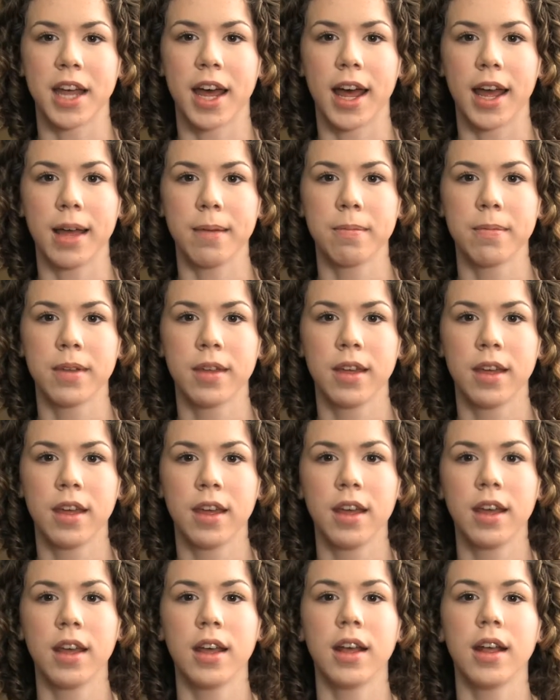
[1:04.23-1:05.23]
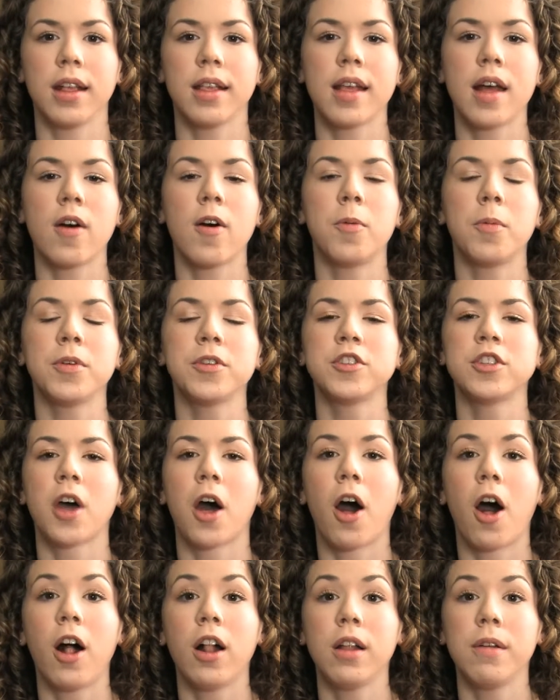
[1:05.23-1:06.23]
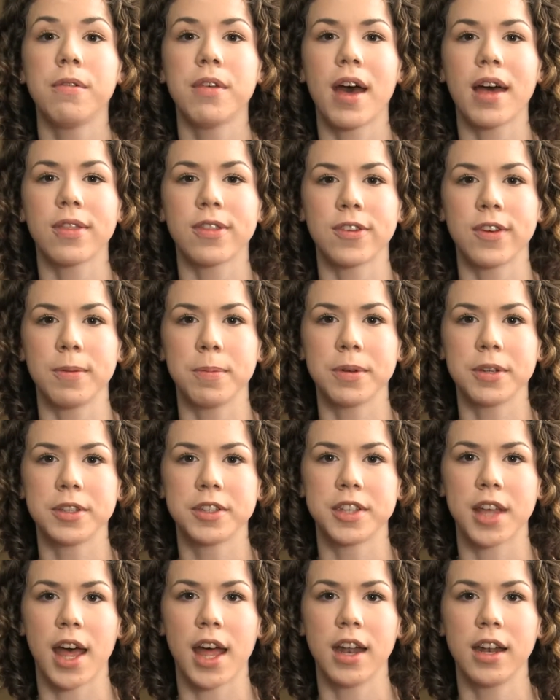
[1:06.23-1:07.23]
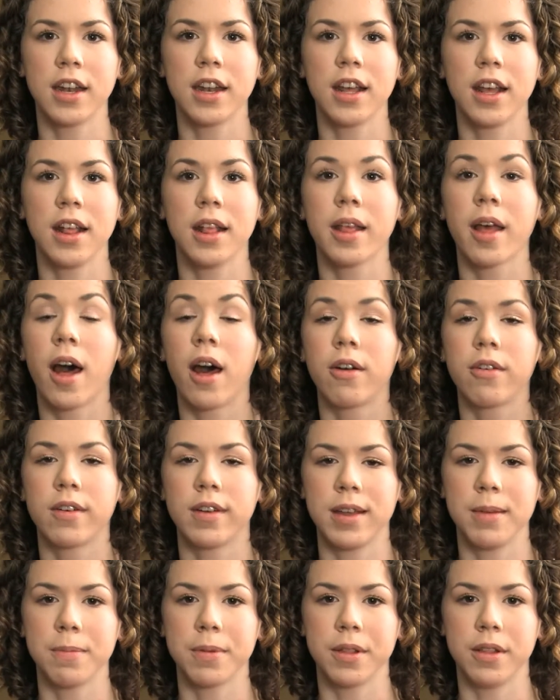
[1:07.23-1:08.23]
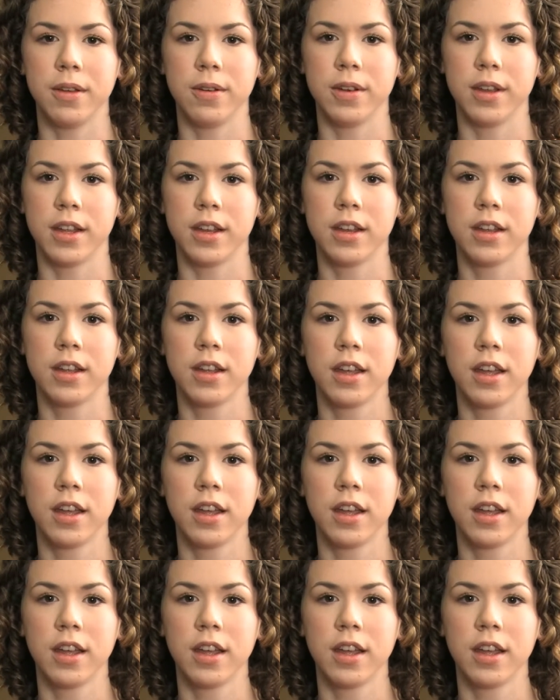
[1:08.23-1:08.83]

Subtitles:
time is that almost all of that 3% is already polluted,